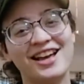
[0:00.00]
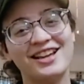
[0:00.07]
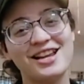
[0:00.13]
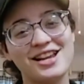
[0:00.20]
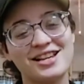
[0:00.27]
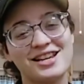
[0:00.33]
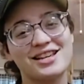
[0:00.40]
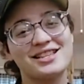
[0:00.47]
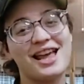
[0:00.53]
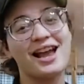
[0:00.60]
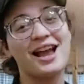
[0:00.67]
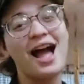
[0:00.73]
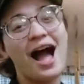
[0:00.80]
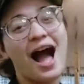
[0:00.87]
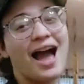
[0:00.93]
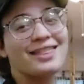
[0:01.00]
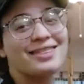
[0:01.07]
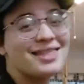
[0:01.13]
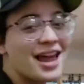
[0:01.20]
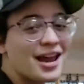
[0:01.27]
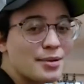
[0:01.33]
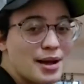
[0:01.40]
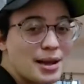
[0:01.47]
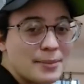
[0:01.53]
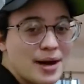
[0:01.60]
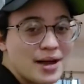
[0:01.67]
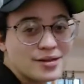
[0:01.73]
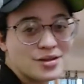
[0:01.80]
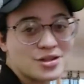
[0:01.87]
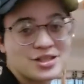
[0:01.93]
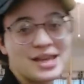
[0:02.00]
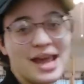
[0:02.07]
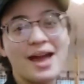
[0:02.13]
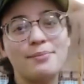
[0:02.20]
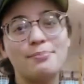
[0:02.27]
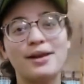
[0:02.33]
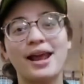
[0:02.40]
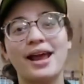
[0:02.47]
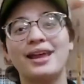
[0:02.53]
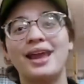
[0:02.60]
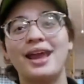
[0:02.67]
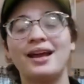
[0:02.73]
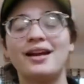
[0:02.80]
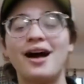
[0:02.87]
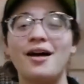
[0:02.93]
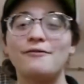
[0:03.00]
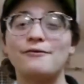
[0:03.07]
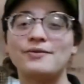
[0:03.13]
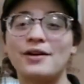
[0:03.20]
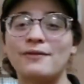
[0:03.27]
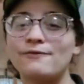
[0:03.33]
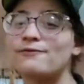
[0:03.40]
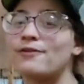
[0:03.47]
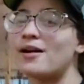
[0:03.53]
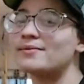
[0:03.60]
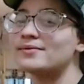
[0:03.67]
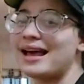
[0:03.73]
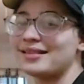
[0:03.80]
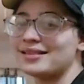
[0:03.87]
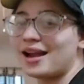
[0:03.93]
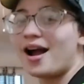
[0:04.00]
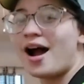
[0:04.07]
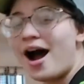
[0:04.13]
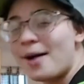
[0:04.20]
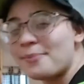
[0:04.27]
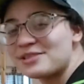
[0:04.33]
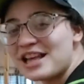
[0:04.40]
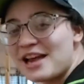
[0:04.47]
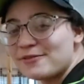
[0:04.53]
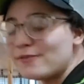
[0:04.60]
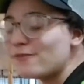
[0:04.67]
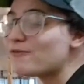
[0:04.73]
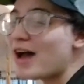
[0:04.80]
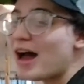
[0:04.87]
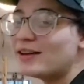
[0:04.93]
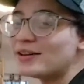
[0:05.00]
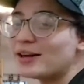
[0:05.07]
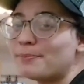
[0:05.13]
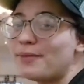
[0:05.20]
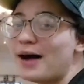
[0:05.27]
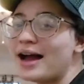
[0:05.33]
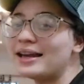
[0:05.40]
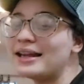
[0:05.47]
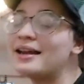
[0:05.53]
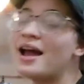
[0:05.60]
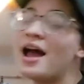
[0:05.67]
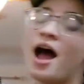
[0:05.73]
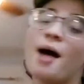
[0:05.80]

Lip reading: He's just like, "I think my mother's dead, but I cannot confirm that. The cops haven't found her body.